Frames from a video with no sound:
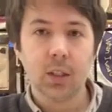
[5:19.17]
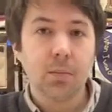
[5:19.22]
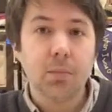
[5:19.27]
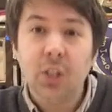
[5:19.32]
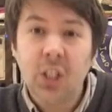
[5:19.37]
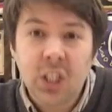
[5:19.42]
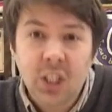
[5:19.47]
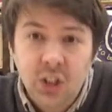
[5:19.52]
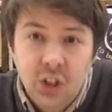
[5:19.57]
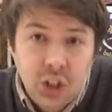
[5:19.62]

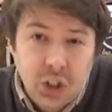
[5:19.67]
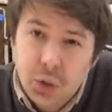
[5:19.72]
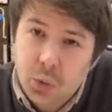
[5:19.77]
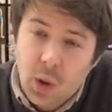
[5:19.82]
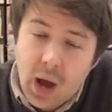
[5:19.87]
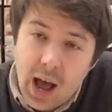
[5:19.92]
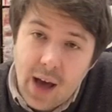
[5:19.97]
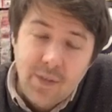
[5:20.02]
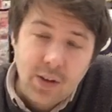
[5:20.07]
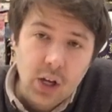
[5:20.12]
But you can choose
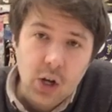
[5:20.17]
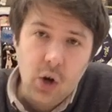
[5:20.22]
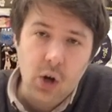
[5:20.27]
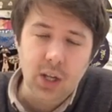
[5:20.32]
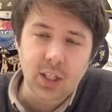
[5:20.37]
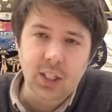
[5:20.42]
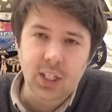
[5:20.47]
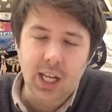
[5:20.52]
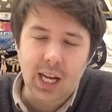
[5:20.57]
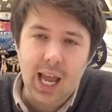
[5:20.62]
whatever
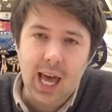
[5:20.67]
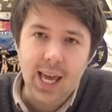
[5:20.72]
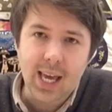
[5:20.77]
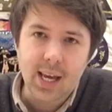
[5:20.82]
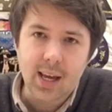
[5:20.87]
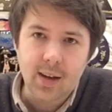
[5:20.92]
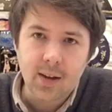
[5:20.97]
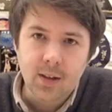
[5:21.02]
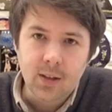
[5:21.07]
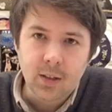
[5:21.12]
colours you like.